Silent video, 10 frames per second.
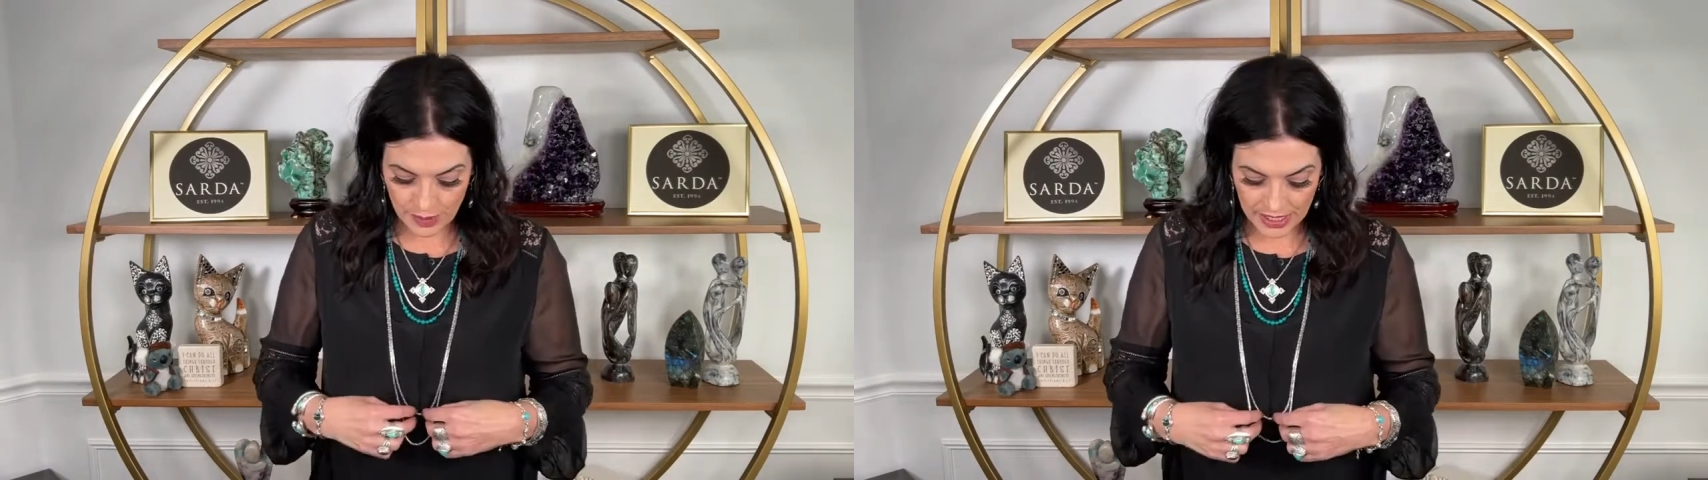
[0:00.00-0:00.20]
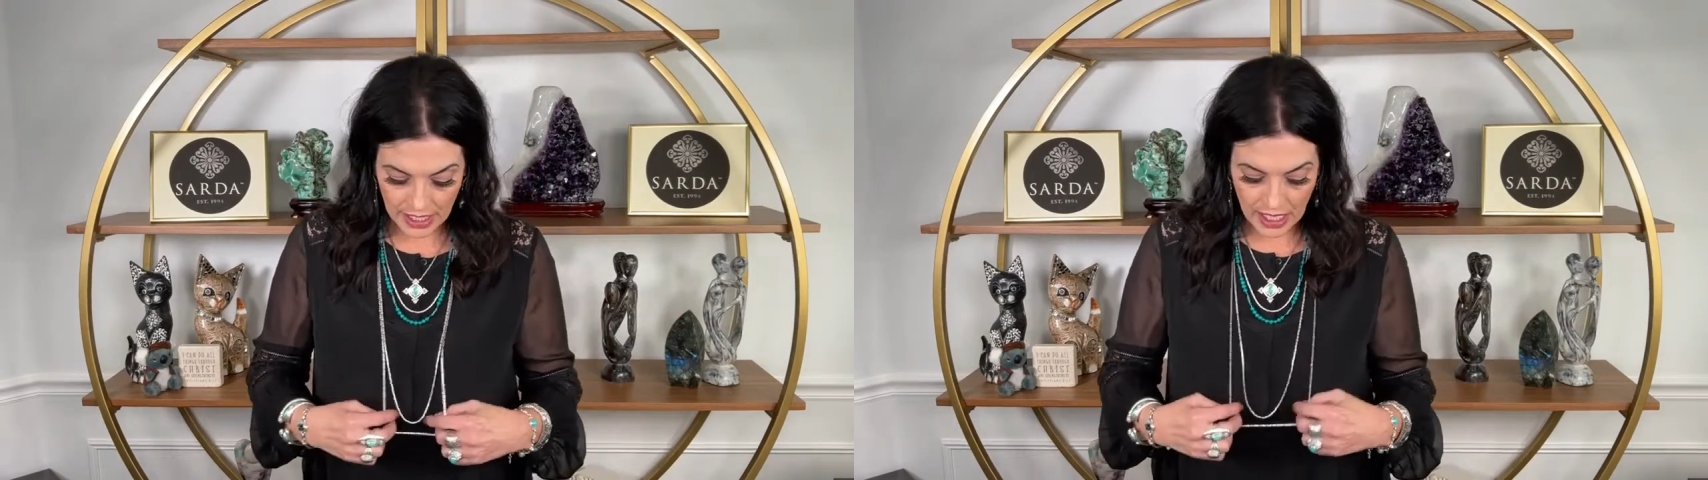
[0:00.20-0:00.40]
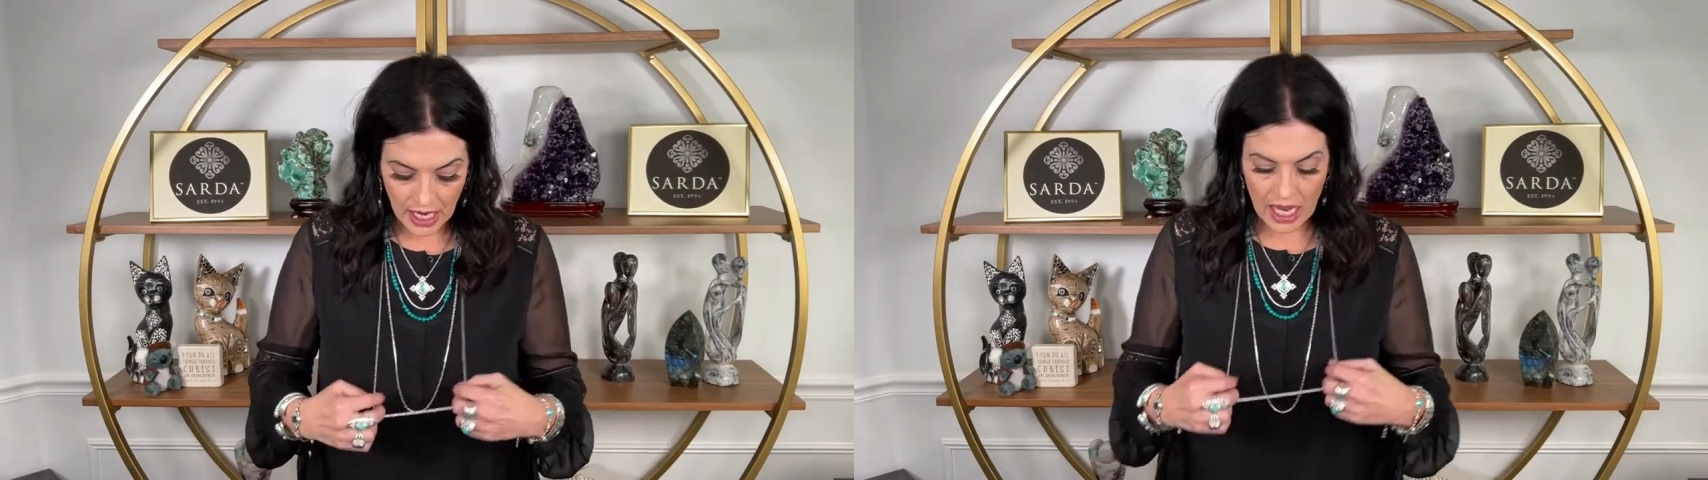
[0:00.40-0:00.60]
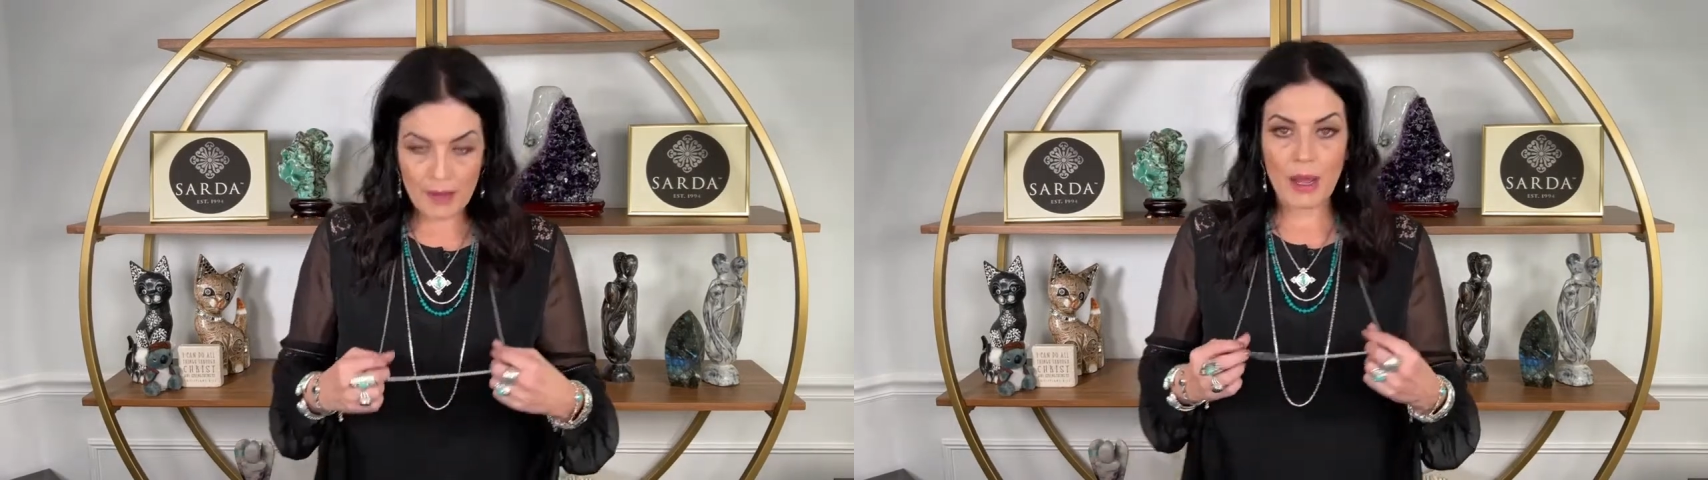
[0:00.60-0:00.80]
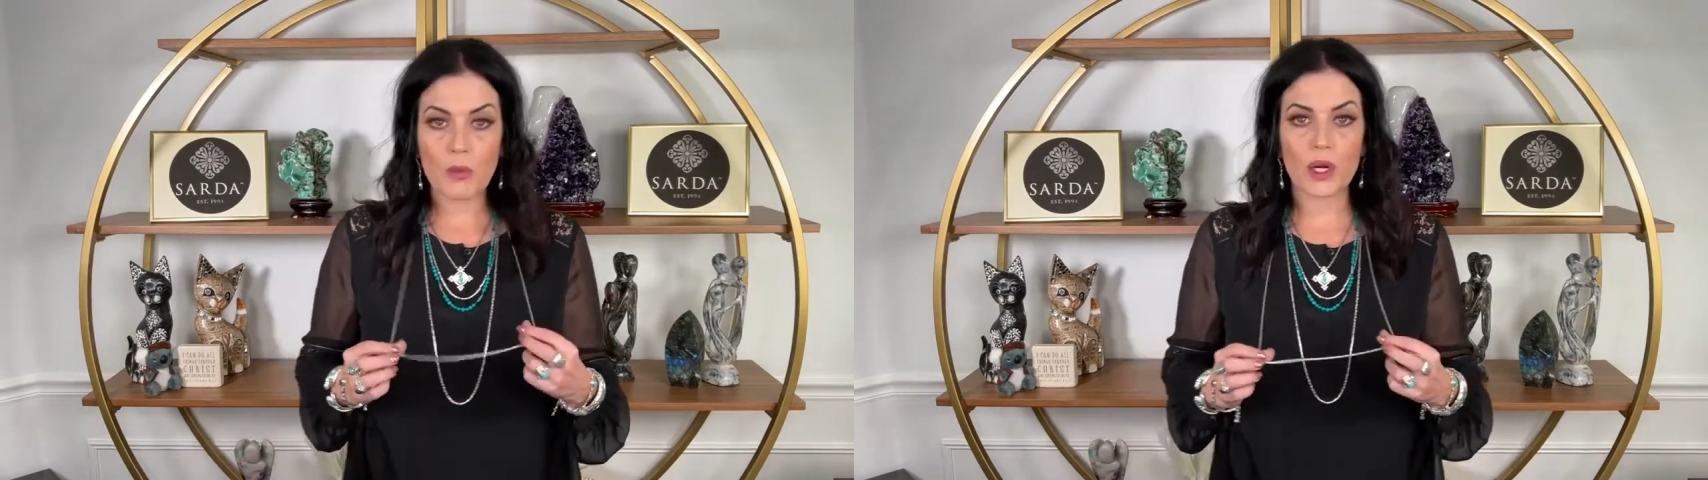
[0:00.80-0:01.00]
But
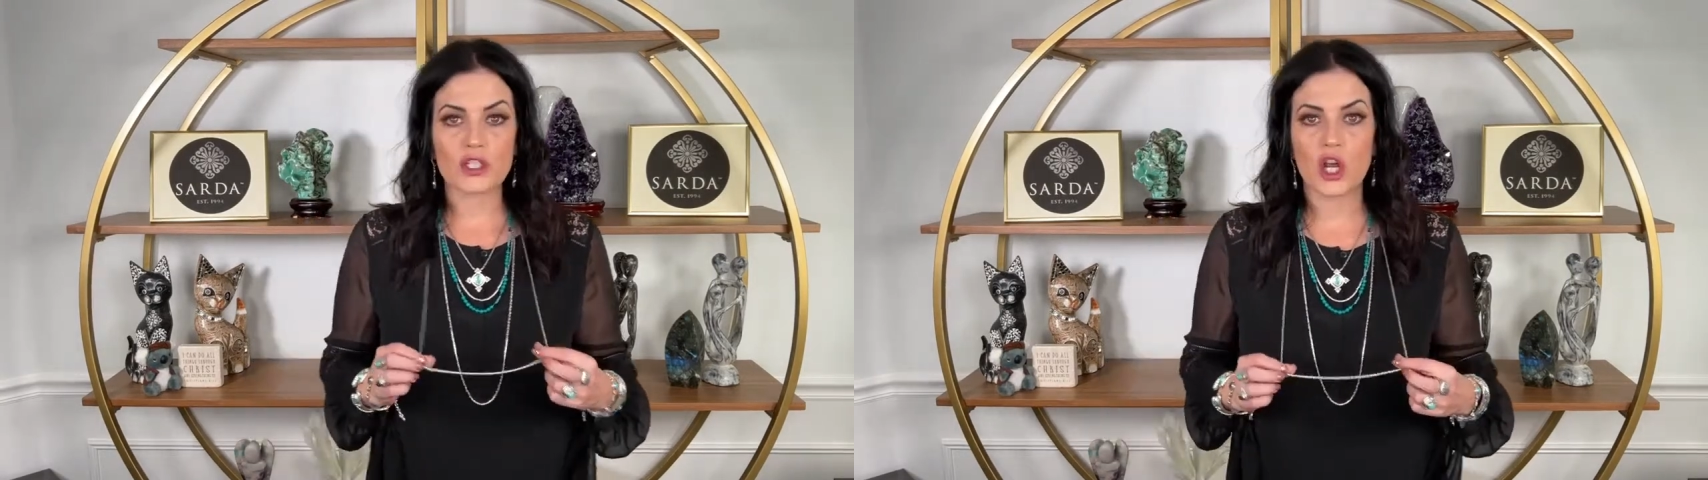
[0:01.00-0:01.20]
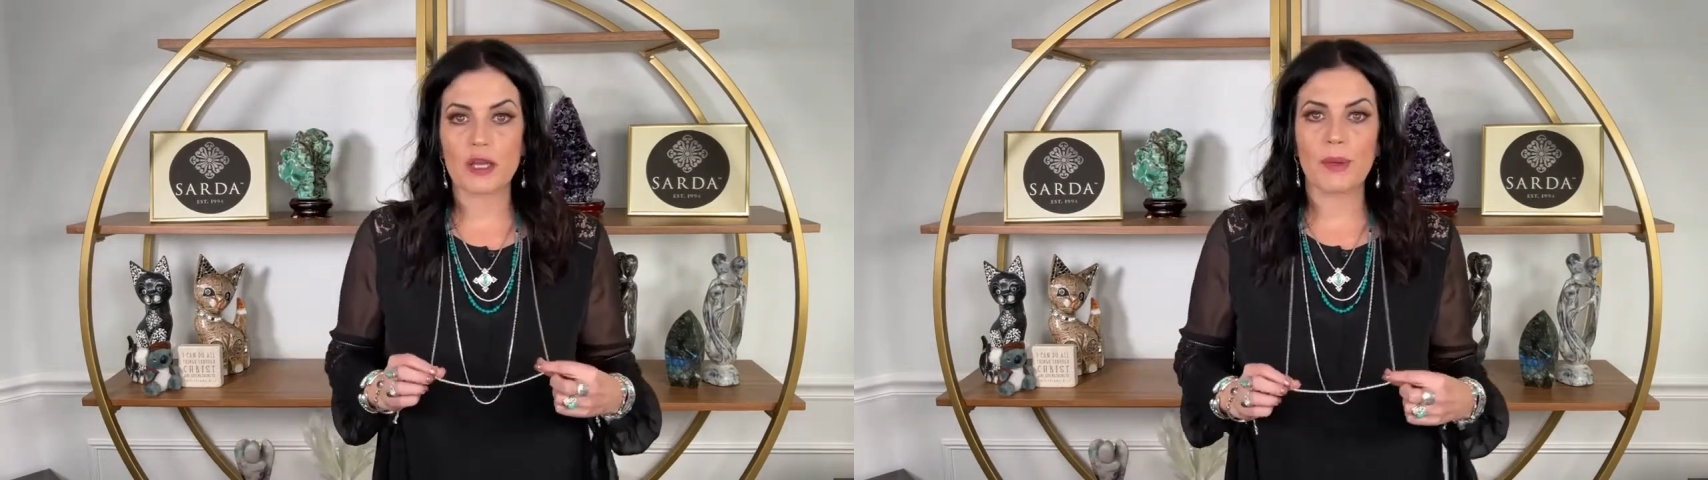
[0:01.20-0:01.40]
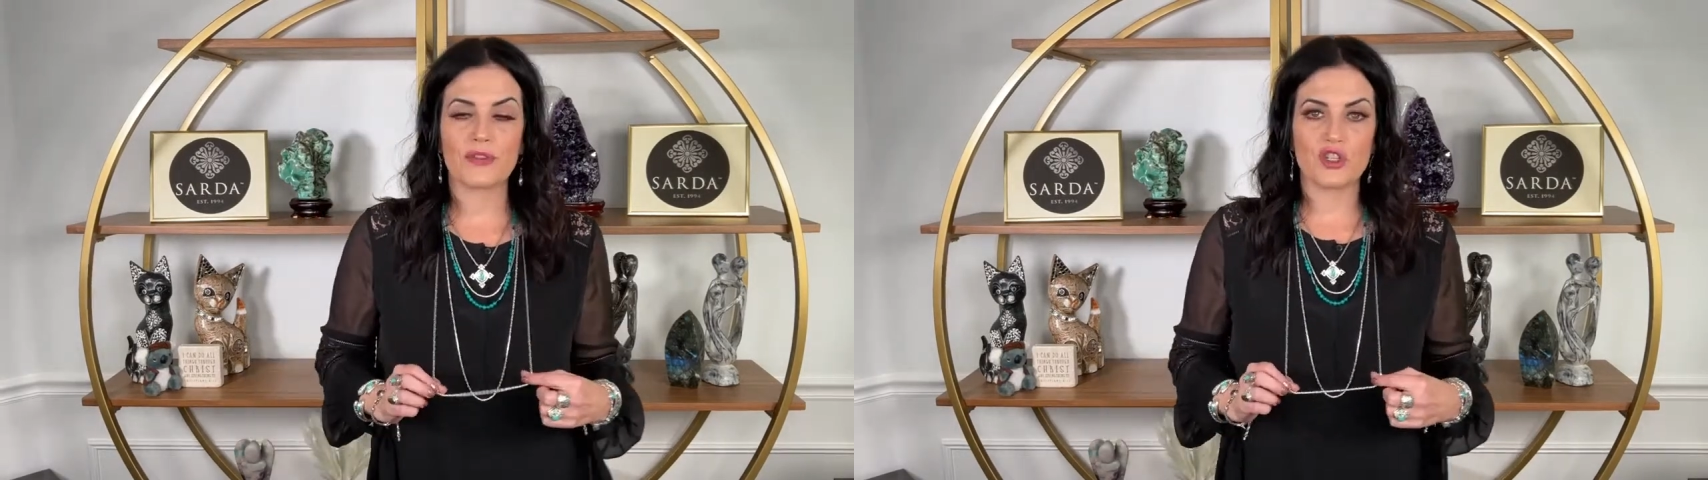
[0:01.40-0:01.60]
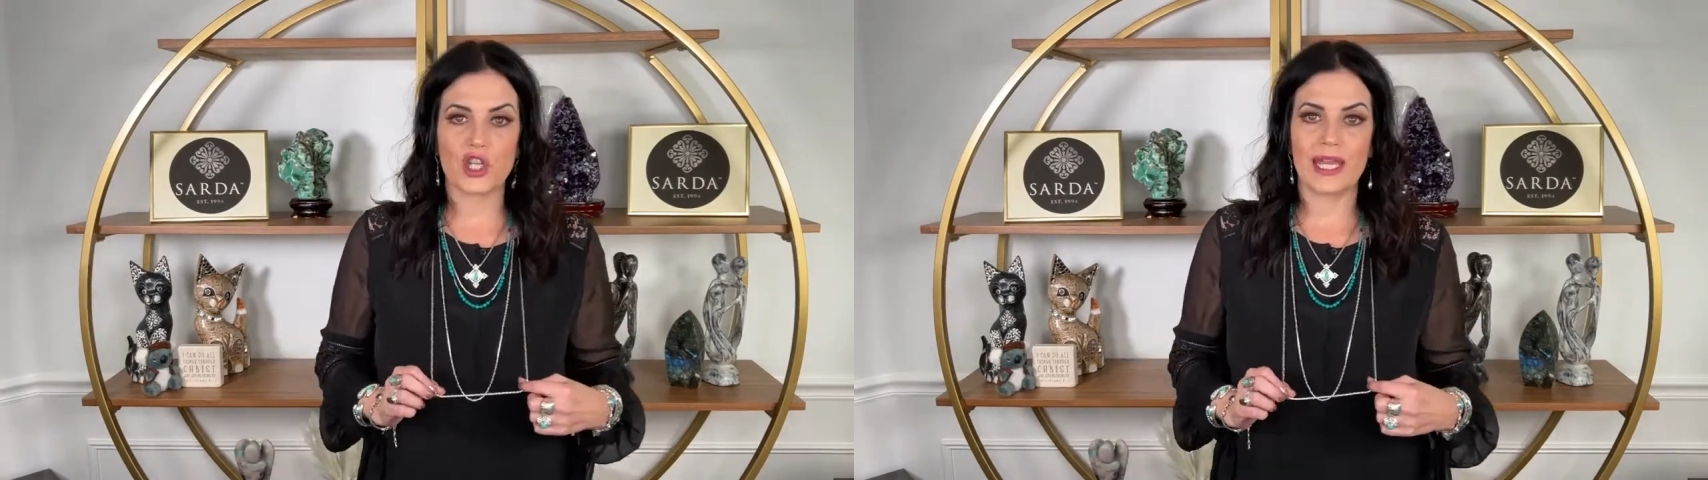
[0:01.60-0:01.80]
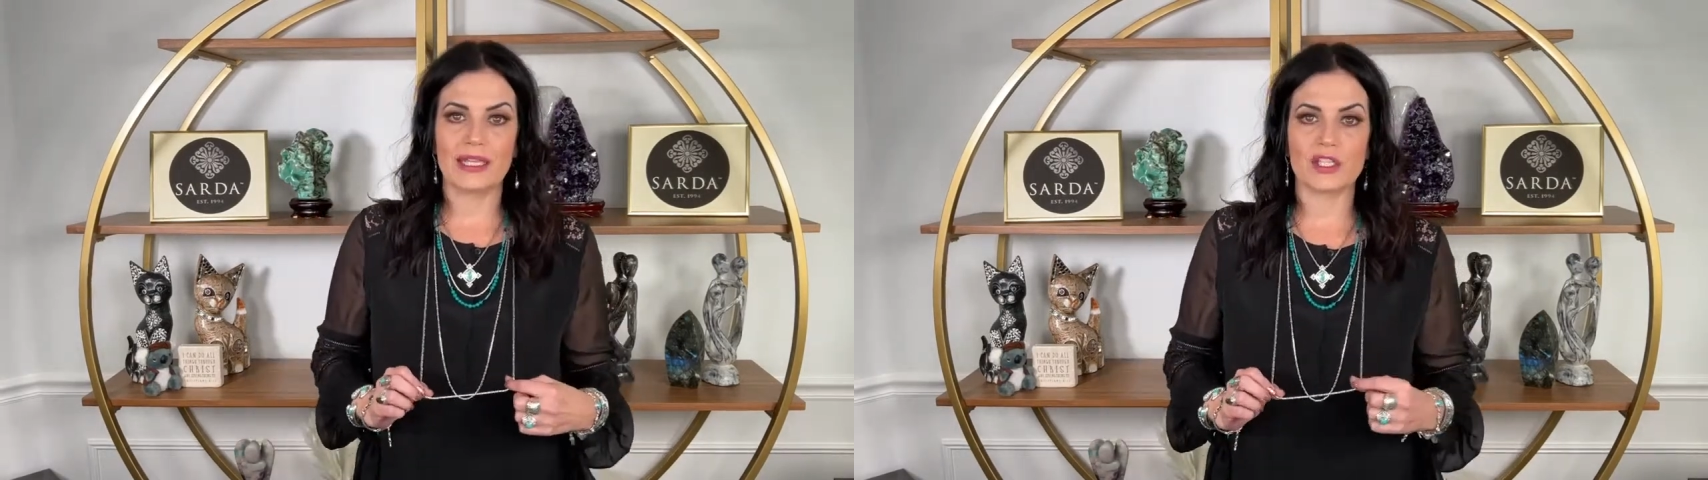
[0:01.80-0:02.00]
um, I want to talk about the
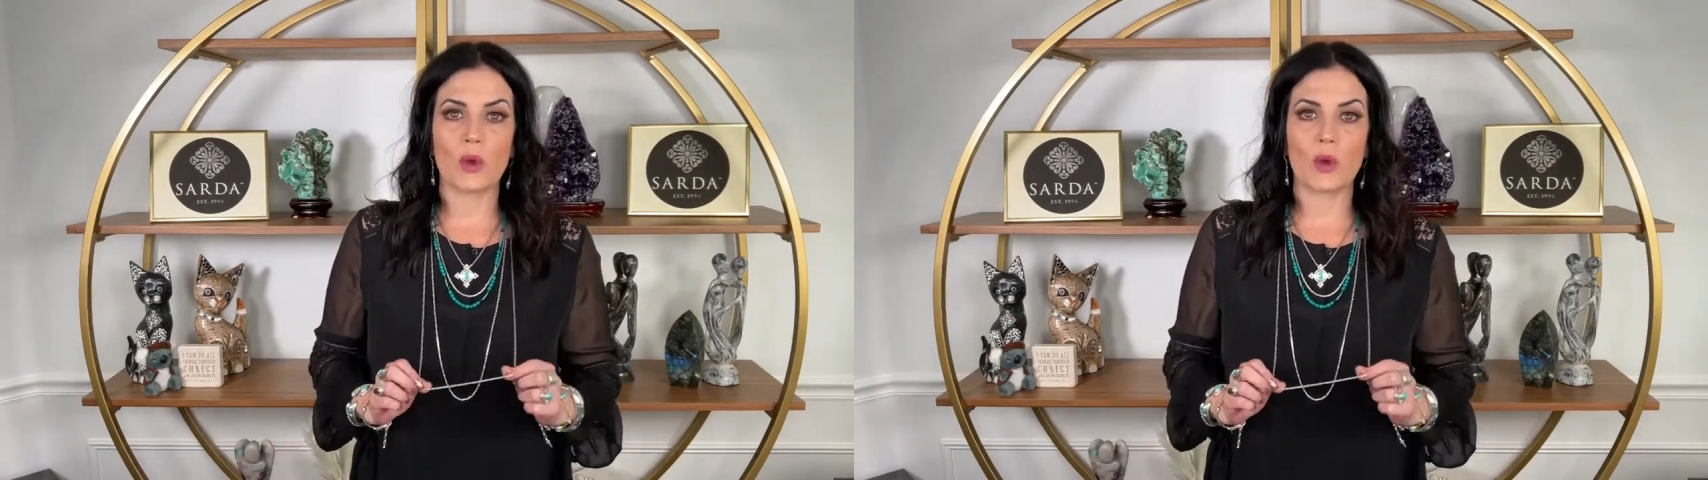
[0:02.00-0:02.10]
chain.